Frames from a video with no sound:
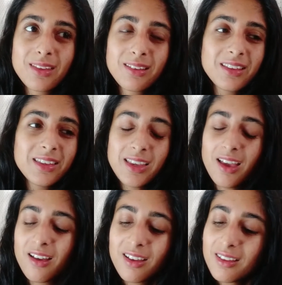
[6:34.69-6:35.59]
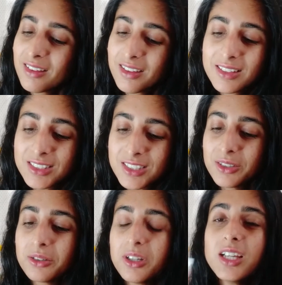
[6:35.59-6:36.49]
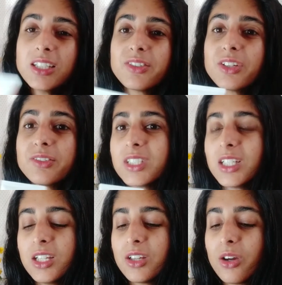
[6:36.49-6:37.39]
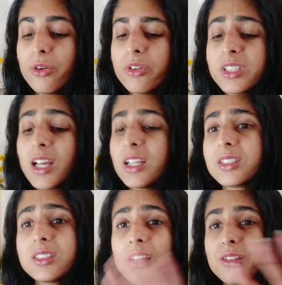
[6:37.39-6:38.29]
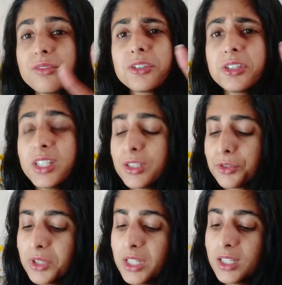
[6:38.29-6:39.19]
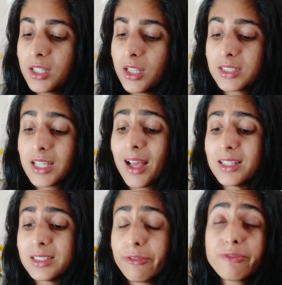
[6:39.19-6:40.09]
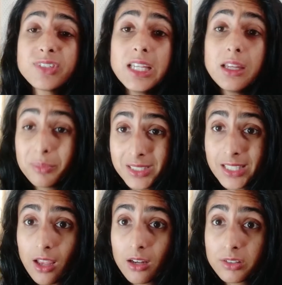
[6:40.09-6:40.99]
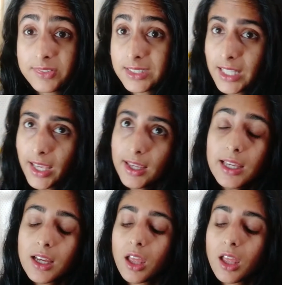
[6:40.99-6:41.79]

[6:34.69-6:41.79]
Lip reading: Yeah, so it's free of silicones, has ton of good ingredients, has 15% of zinc.